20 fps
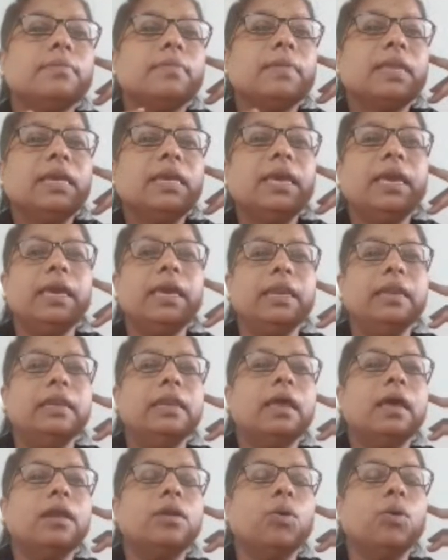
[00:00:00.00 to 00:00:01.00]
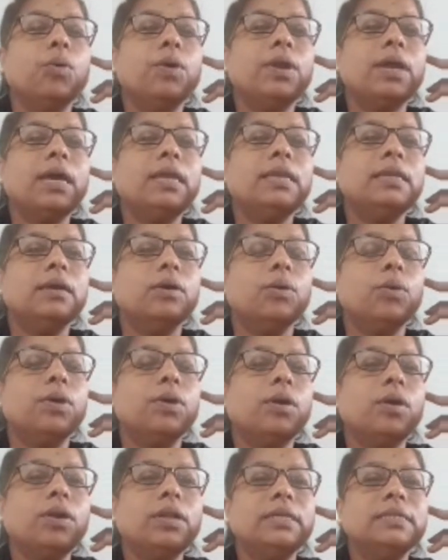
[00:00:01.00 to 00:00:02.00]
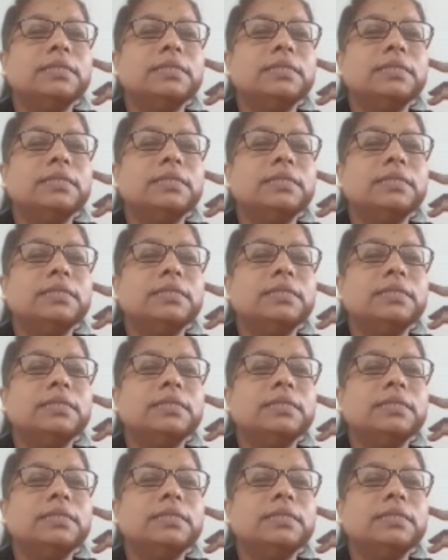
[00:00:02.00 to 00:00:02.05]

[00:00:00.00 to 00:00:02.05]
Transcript: gain an overall